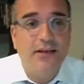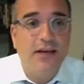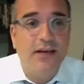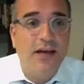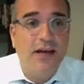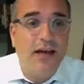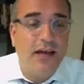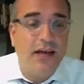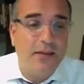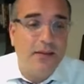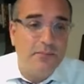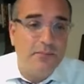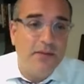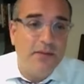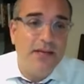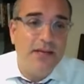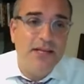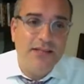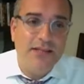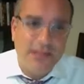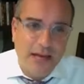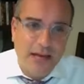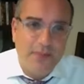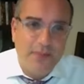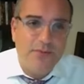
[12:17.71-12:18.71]
And many
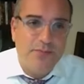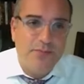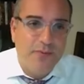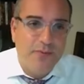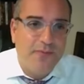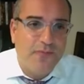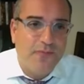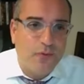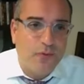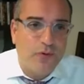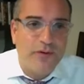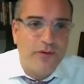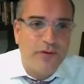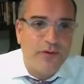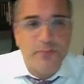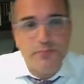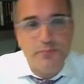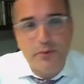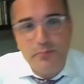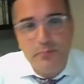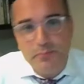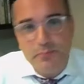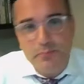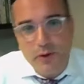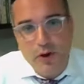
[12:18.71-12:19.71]
times before they
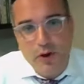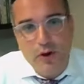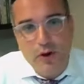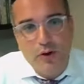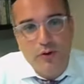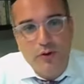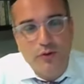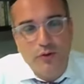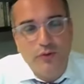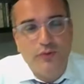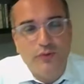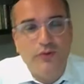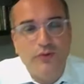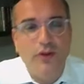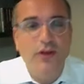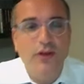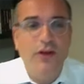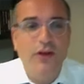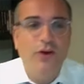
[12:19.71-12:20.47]
propose